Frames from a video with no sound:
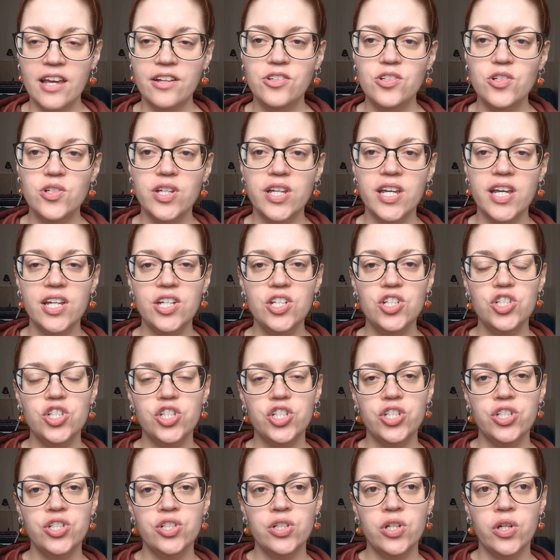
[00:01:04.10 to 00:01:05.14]

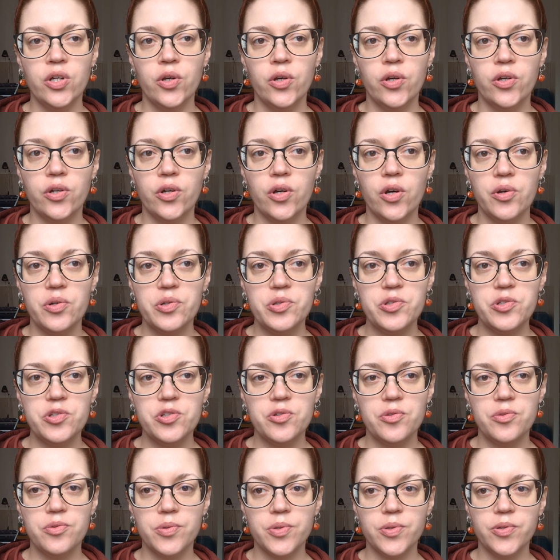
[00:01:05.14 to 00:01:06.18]
education
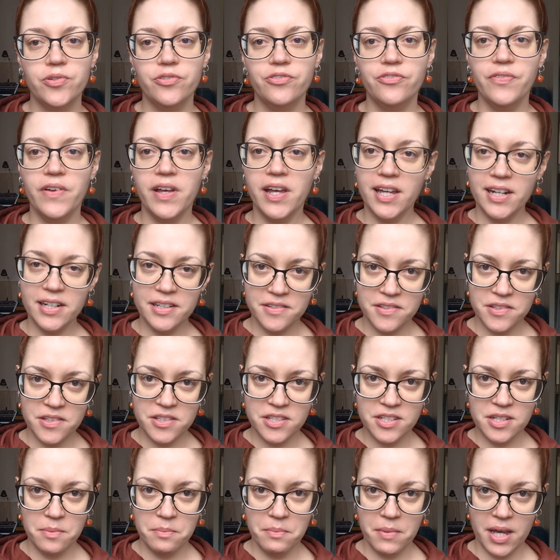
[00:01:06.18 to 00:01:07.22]
goes through fairly
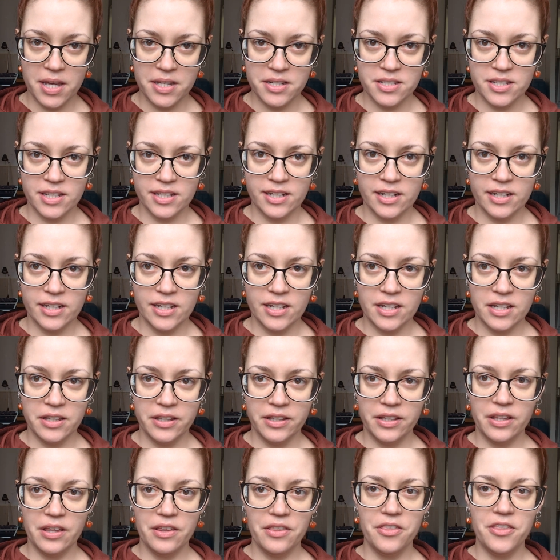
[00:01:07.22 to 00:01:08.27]

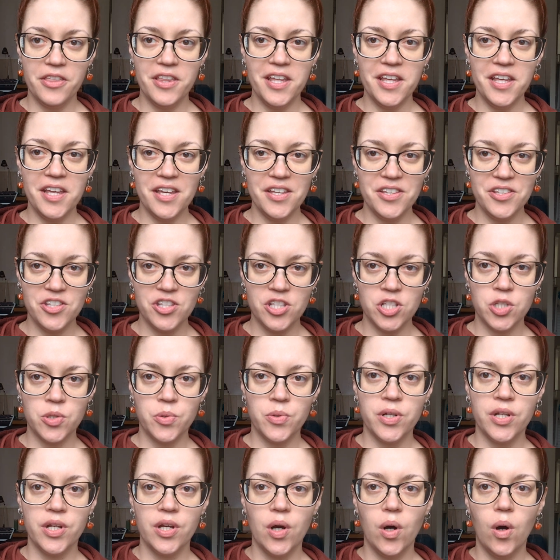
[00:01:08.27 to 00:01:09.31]
systematically the
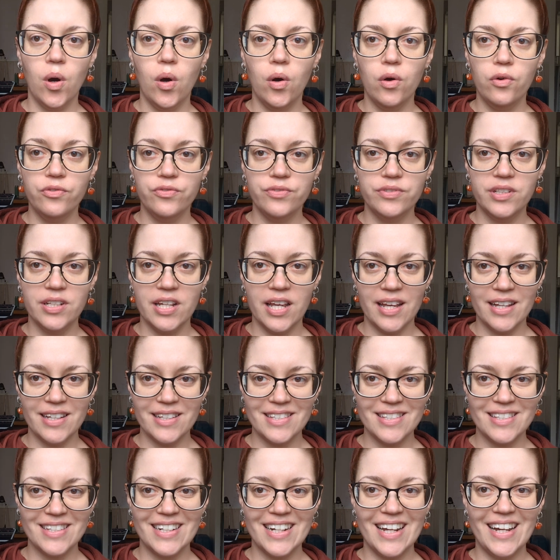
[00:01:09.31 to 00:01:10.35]
history of
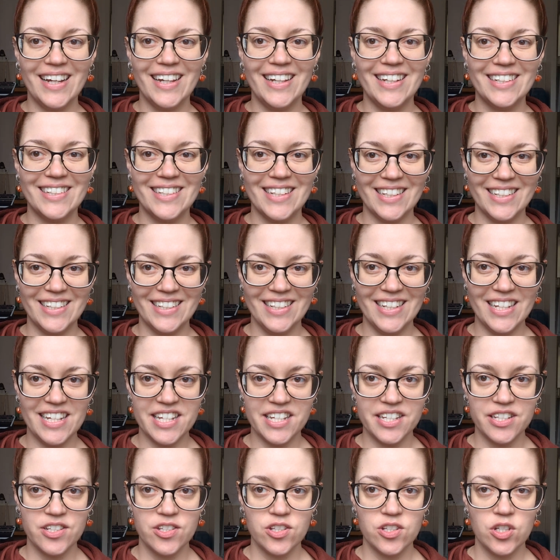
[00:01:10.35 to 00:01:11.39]
textile
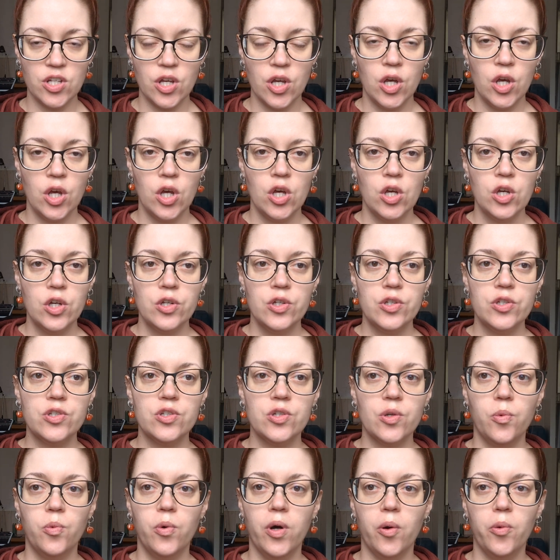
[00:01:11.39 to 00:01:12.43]
techniques.
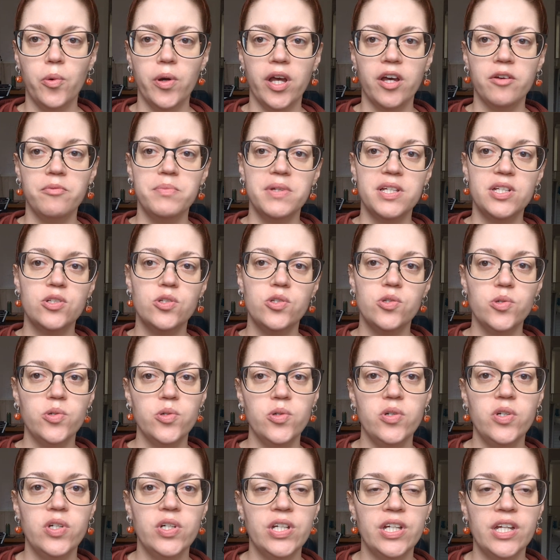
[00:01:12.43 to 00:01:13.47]
So what we have been
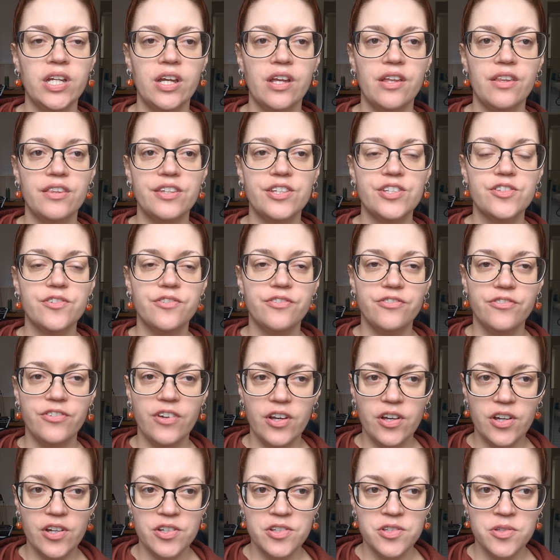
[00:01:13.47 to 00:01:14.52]
doing this
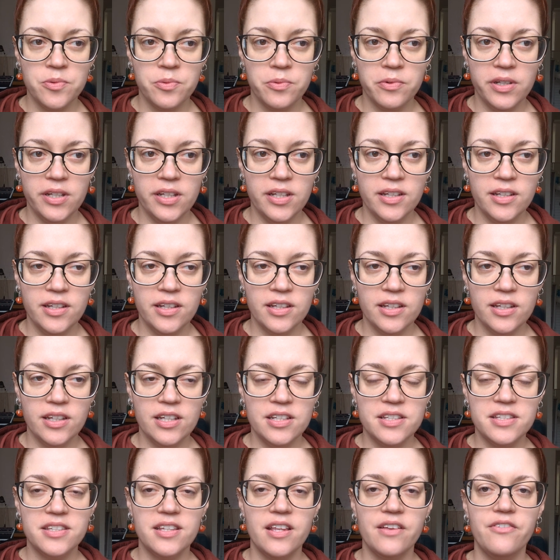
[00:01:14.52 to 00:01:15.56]
first week
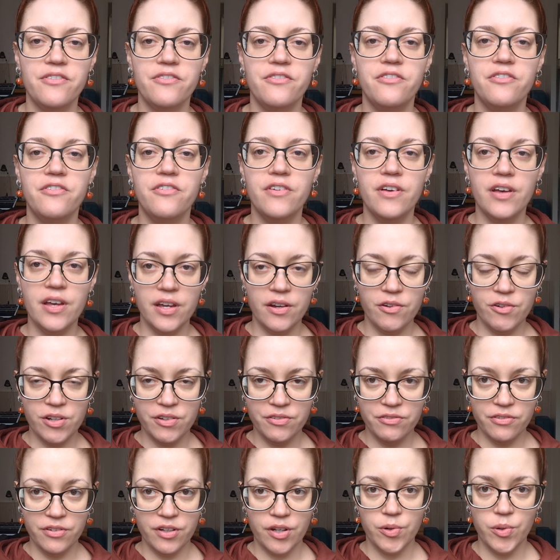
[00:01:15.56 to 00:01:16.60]
is the very,
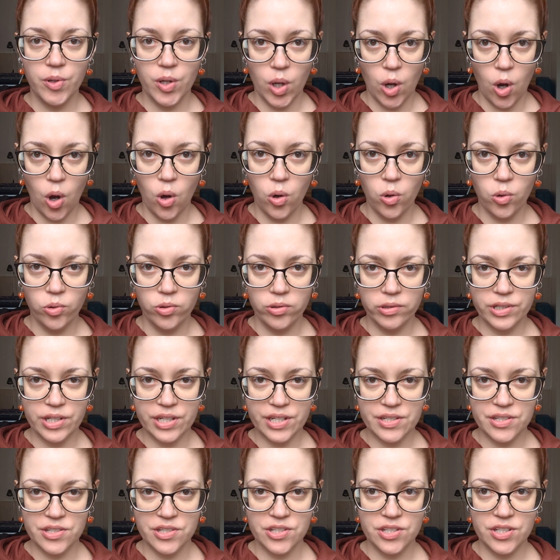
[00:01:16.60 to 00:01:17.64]
very
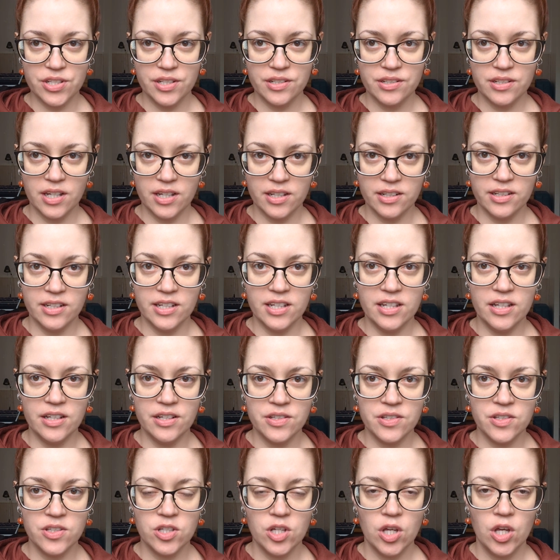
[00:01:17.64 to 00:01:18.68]
oldest
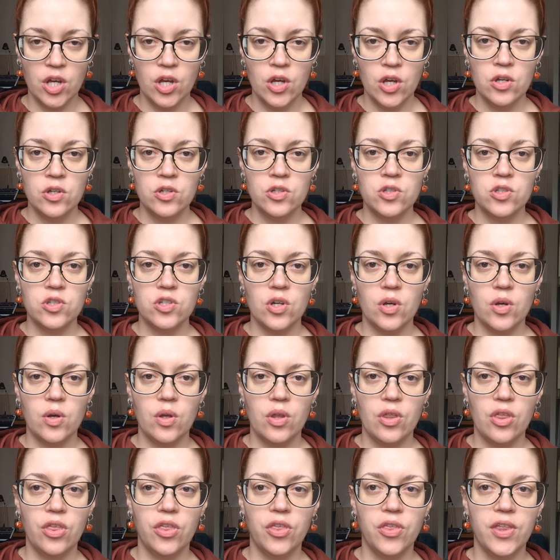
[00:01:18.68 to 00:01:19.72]
techniques. So
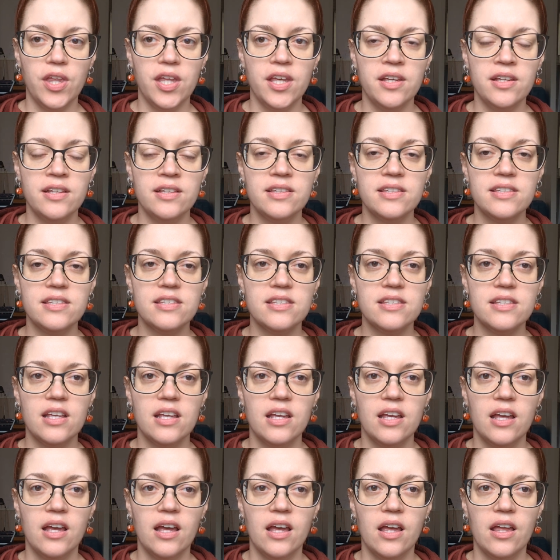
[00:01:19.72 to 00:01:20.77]
things
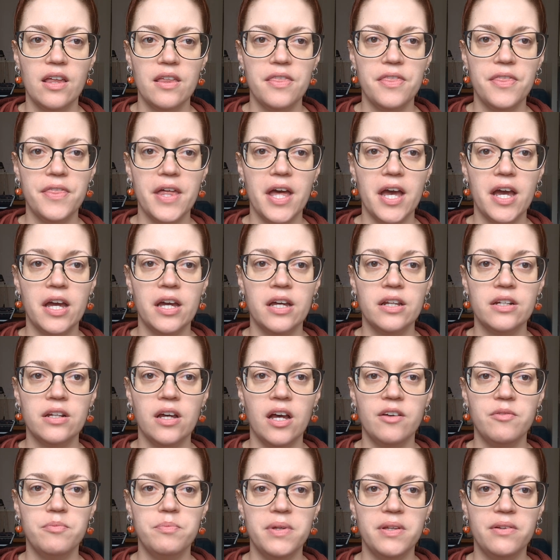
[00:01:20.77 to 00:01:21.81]
that
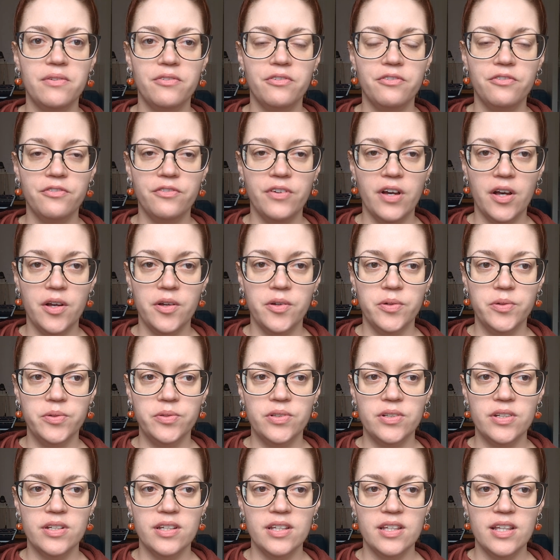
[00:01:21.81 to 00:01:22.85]
have been
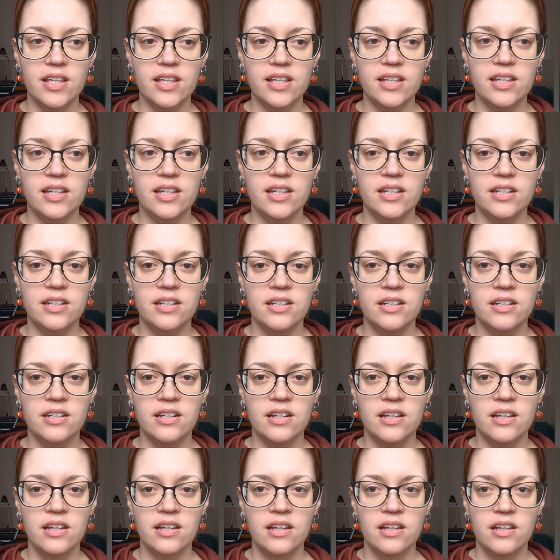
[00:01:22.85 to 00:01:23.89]
found
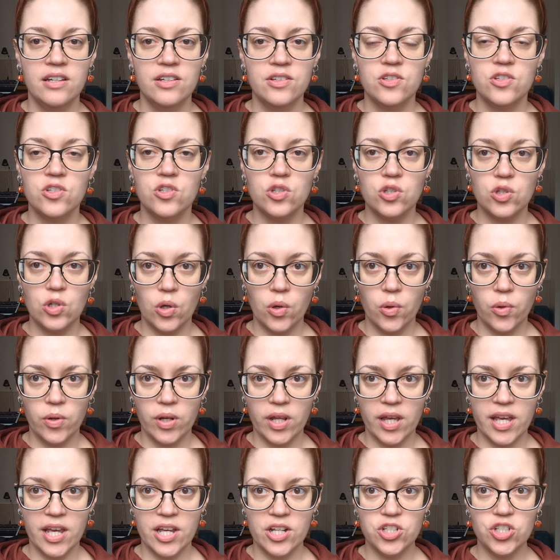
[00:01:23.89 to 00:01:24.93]
in Stone
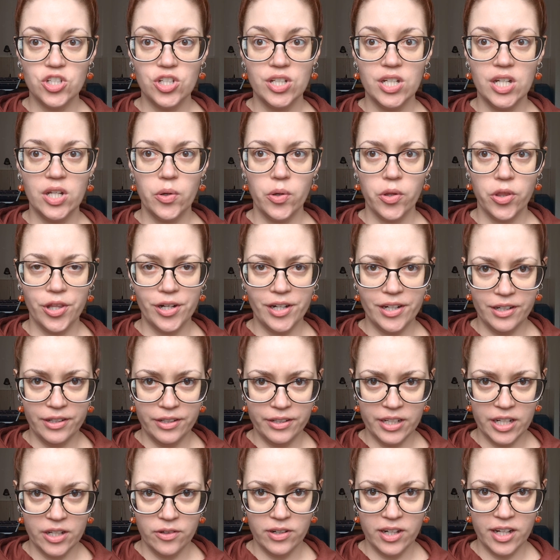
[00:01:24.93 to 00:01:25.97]
Age and
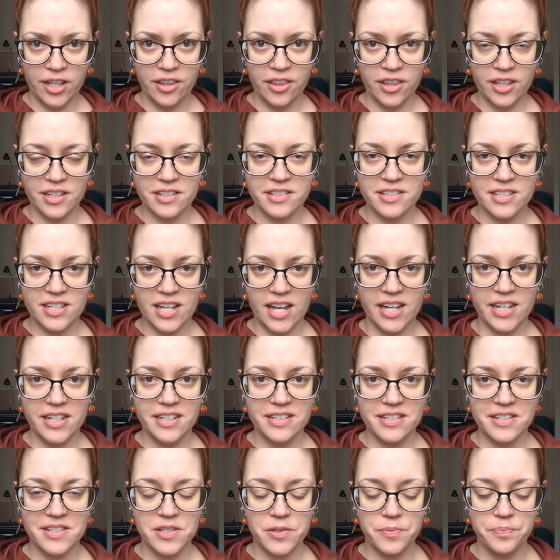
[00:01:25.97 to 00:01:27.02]
Neolithic
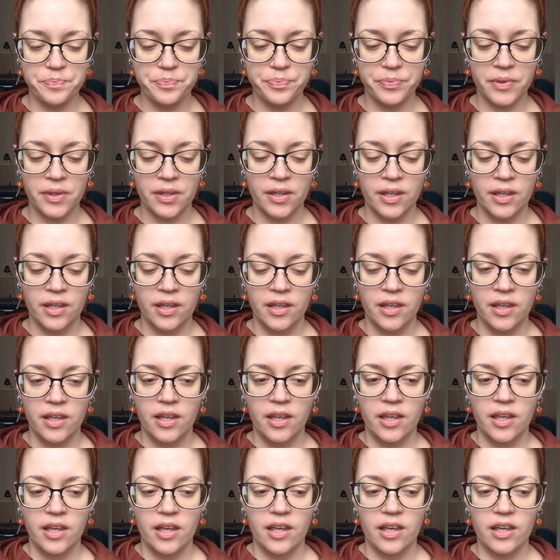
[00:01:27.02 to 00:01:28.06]
sites.
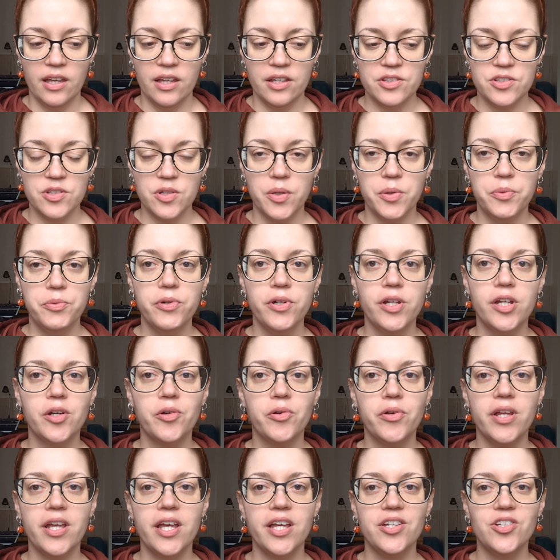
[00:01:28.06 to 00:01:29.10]
So a
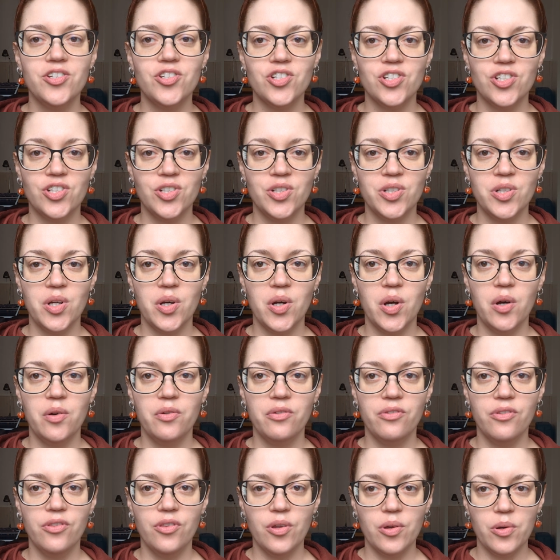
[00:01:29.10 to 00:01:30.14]
recreation
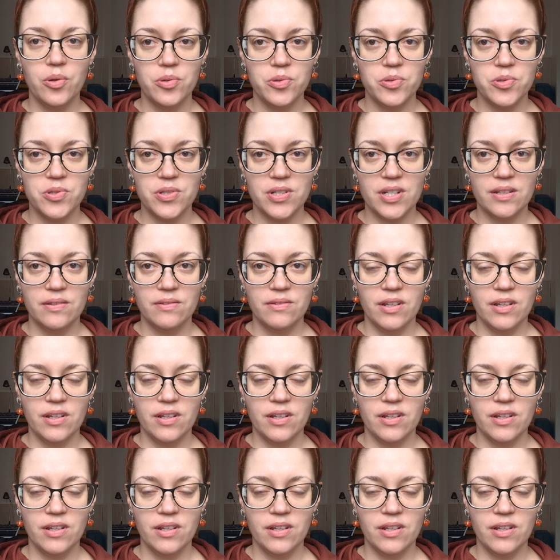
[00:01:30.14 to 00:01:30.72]
of those